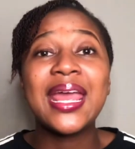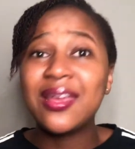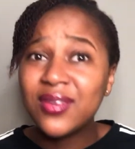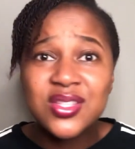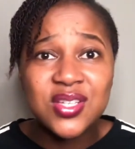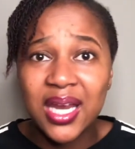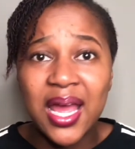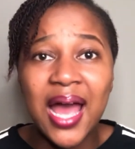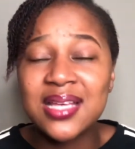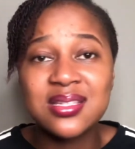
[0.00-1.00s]
Even today
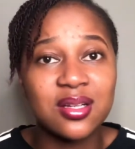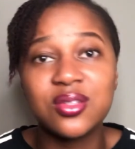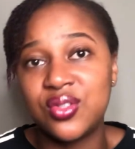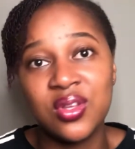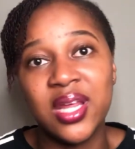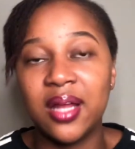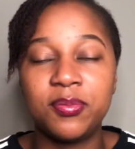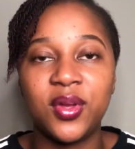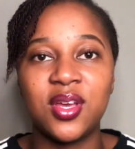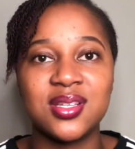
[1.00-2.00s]
I still do
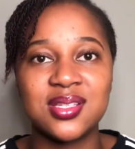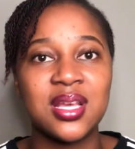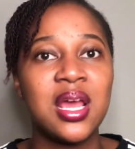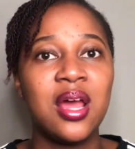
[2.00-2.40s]
that, because